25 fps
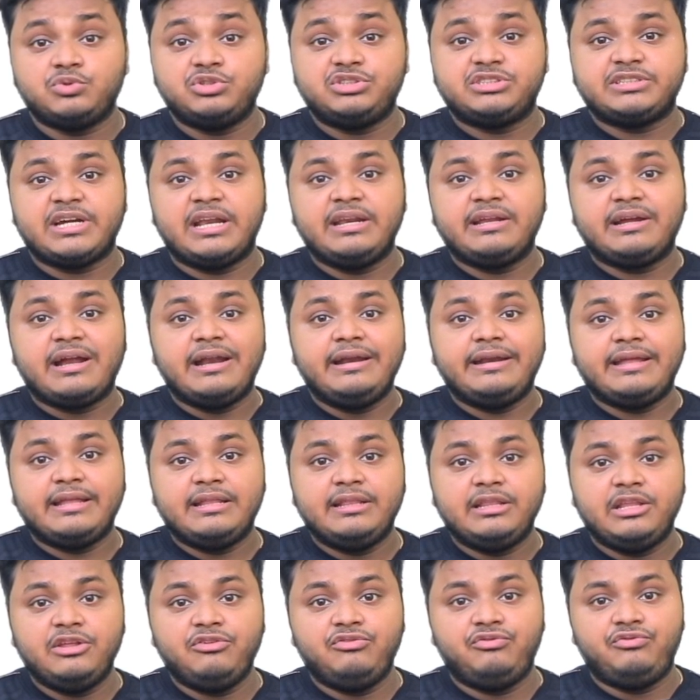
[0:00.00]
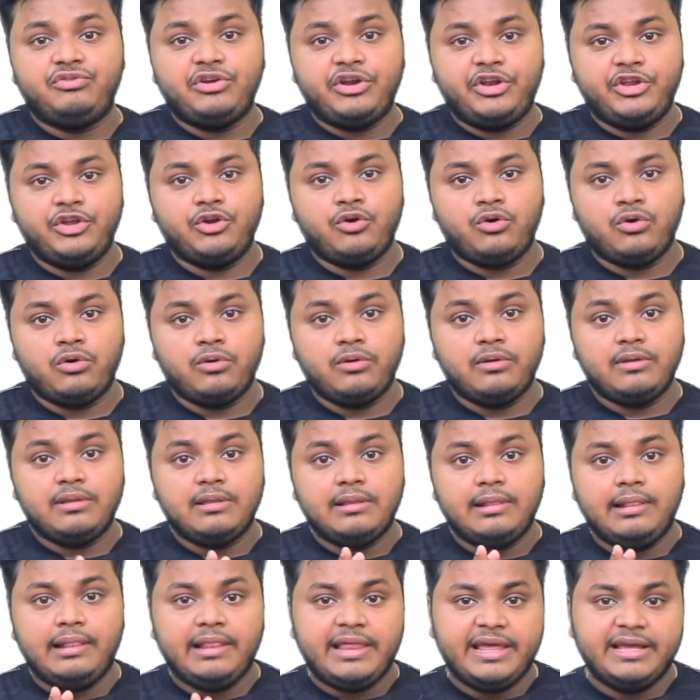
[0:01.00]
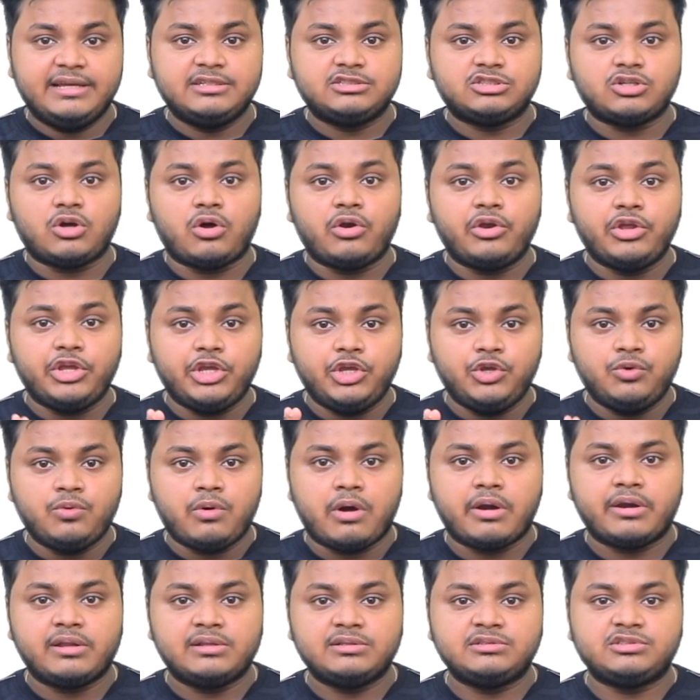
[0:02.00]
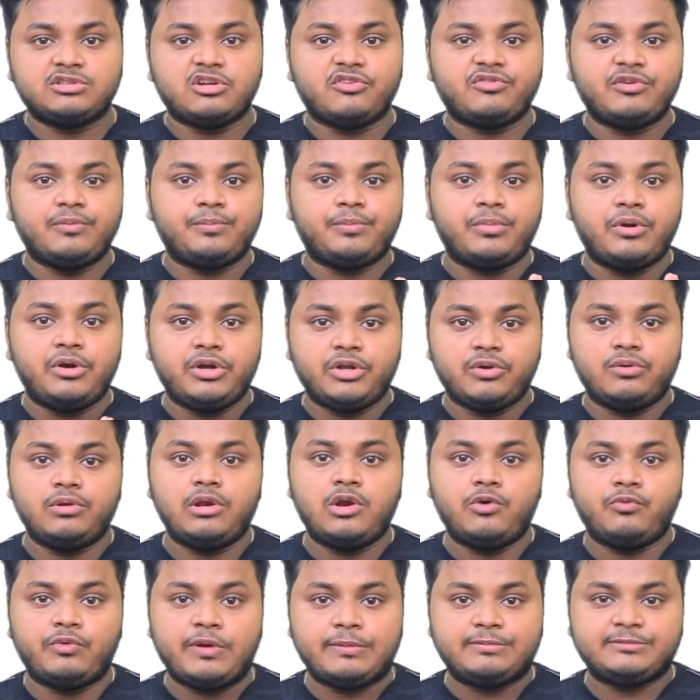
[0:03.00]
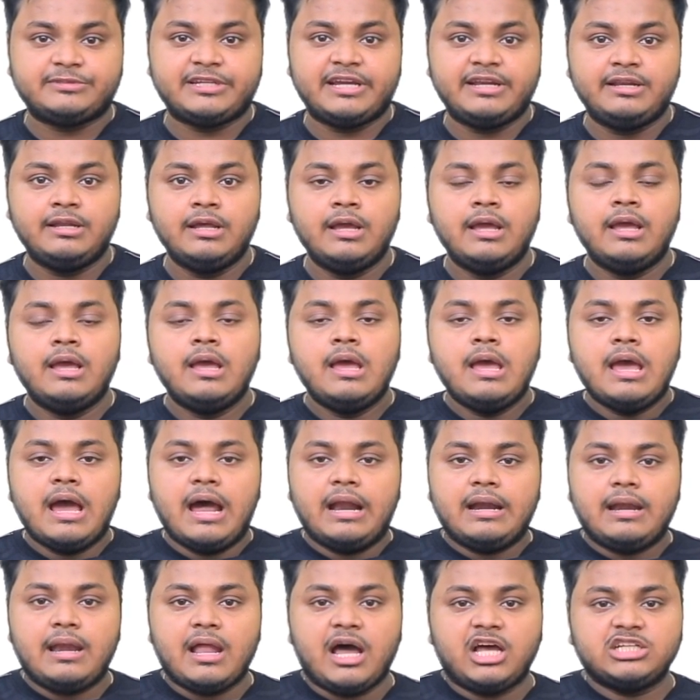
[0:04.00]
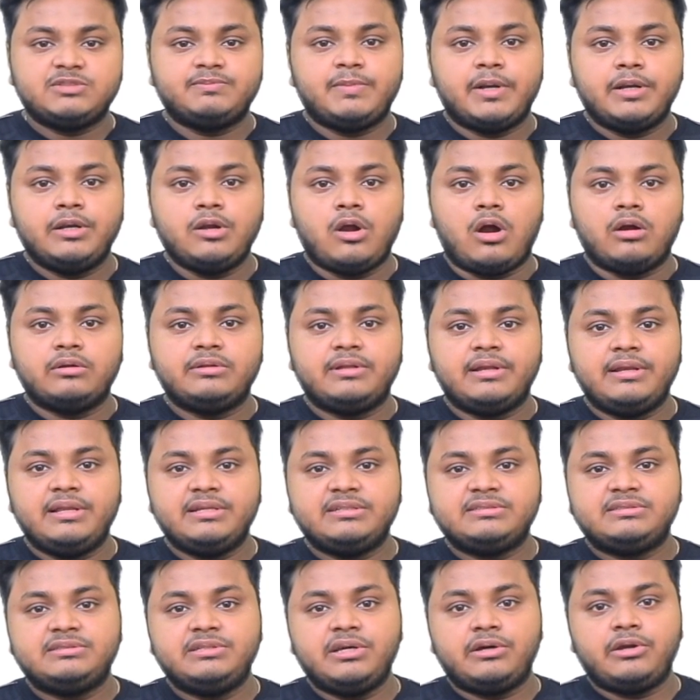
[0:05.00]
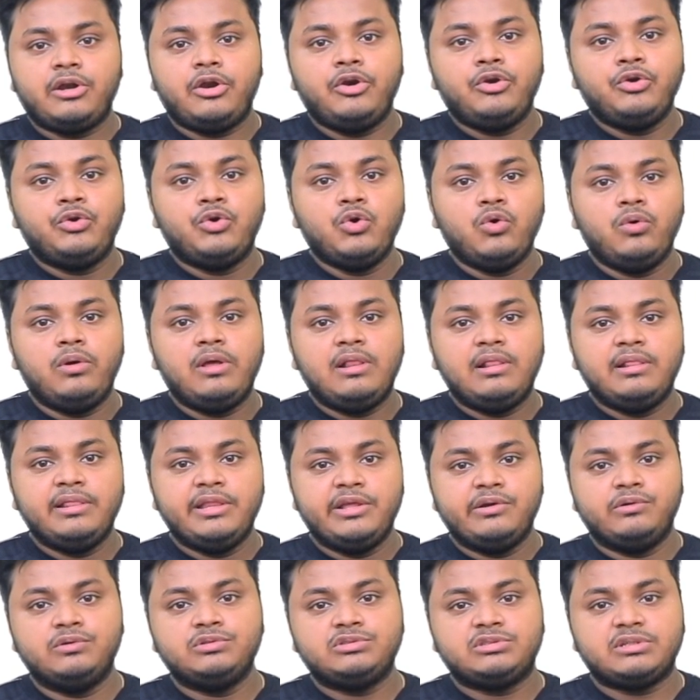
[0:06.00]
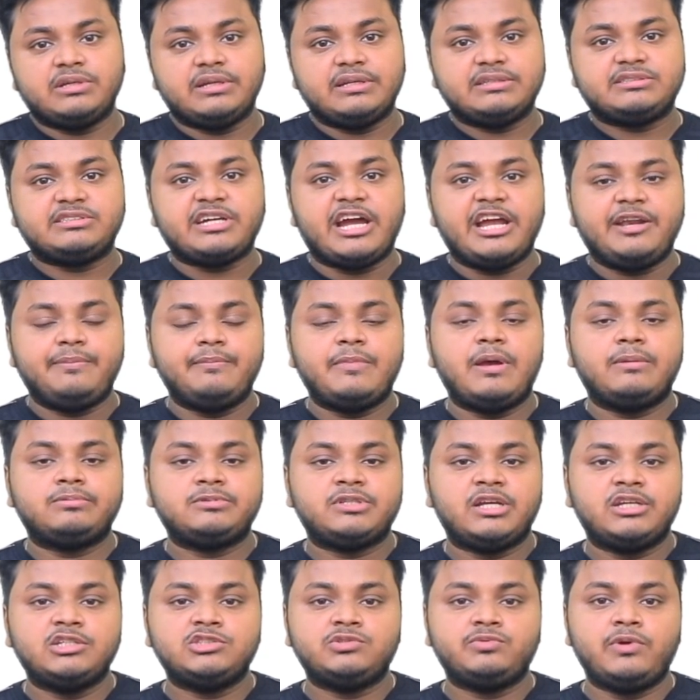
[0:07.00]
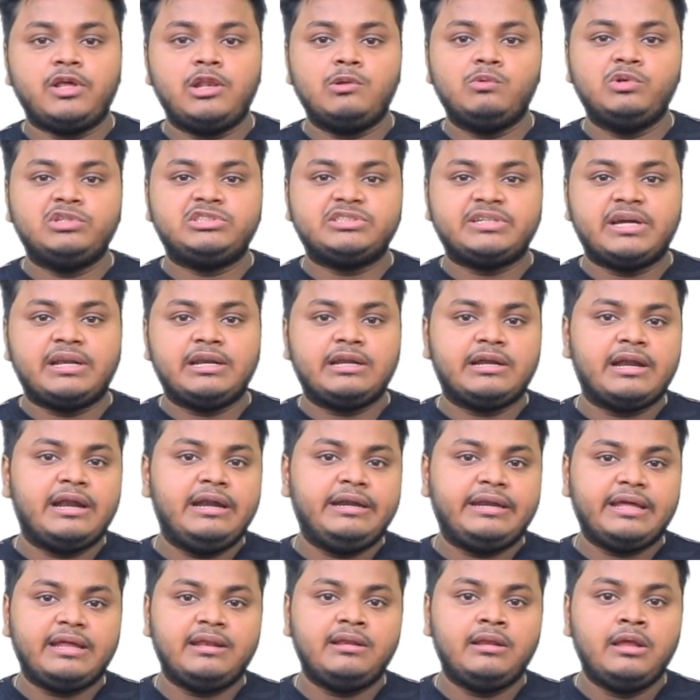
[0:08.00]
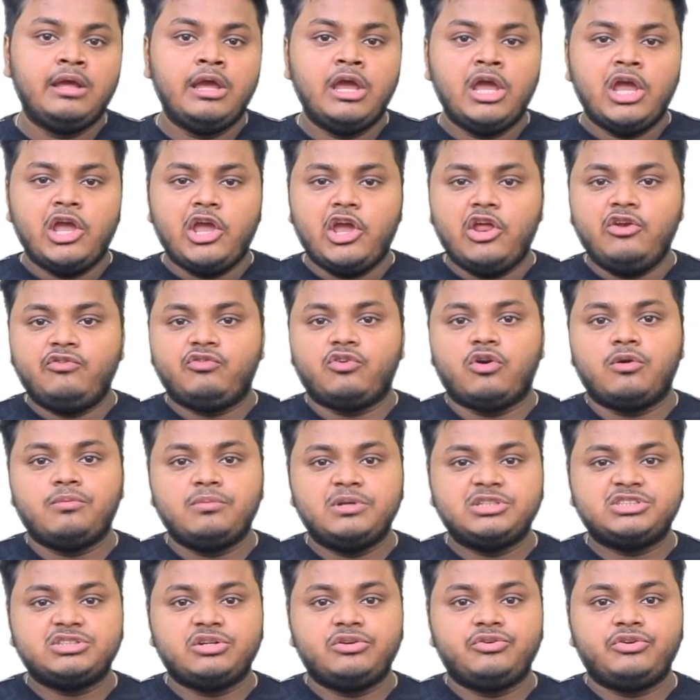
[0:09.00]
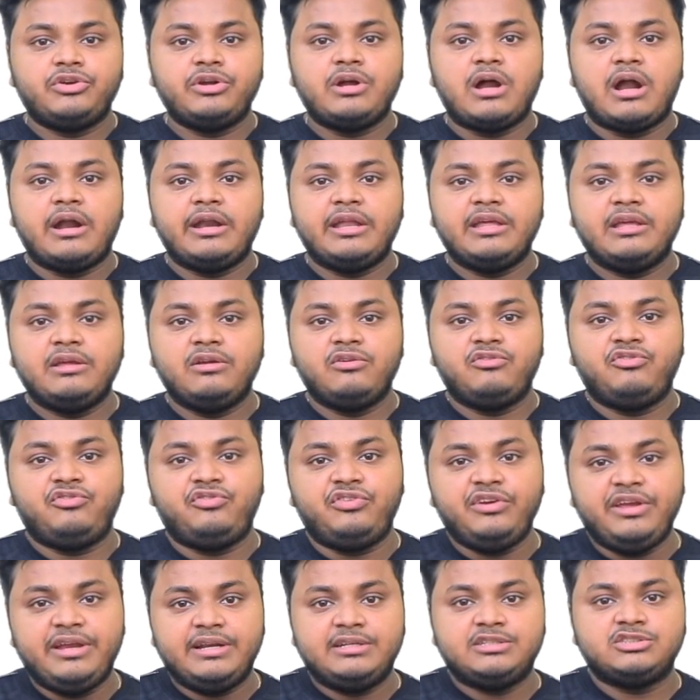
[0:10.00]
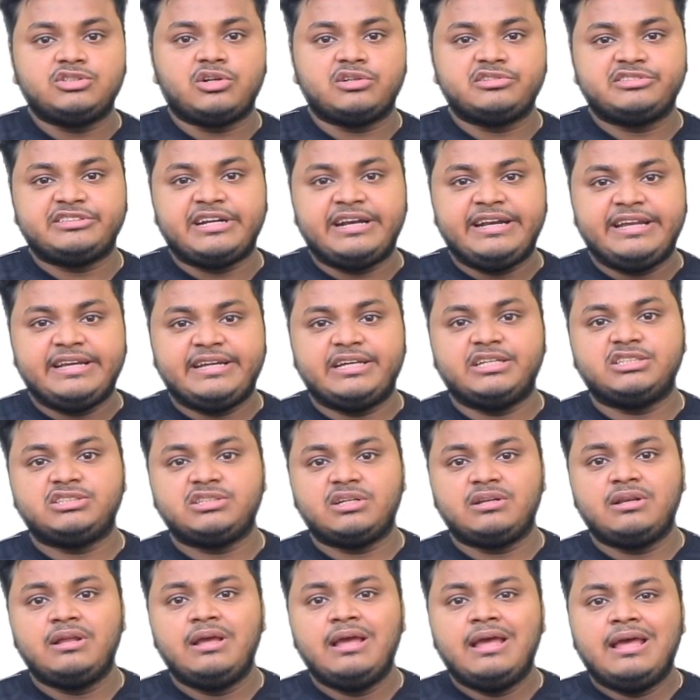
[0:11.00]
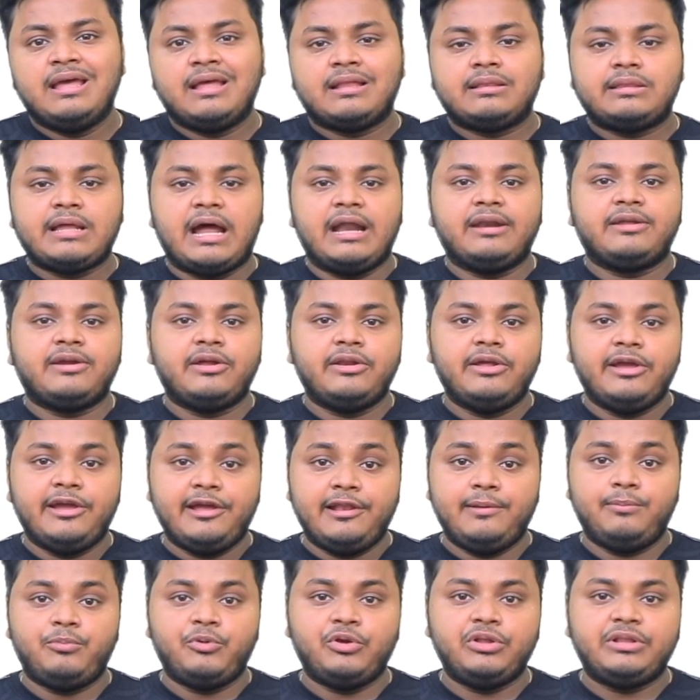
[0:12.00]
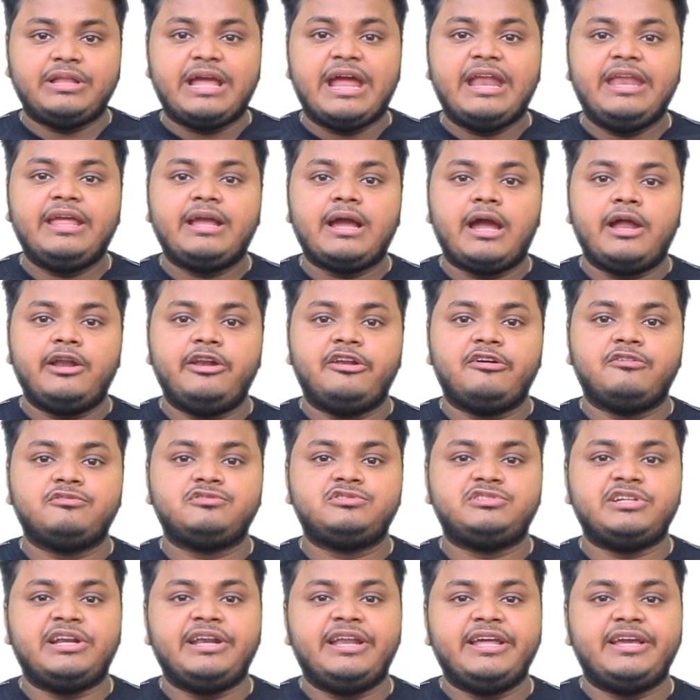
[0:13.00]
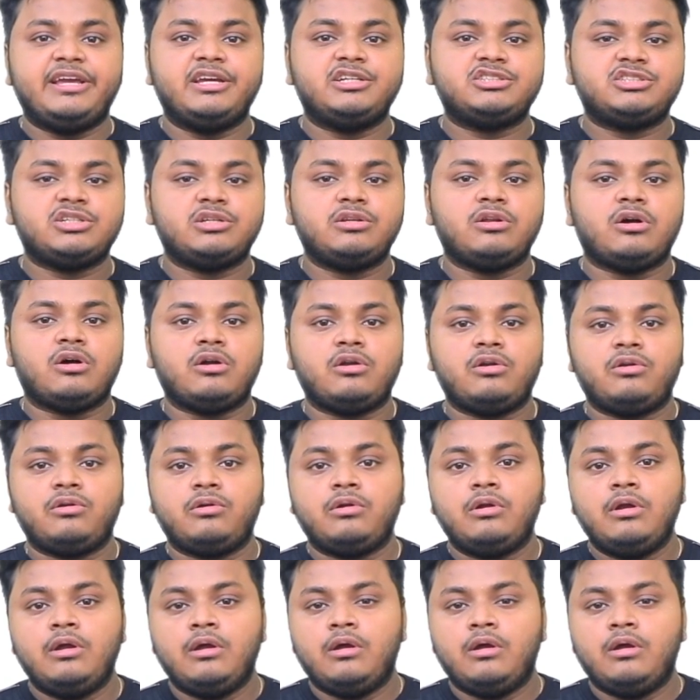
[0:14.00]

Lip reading: which can contain the video links or URLs of a particular website. And last but not the least, there are Google News sitemaps as well, which can contain information regarding feeds or syndication that can help with any kind of syndication, or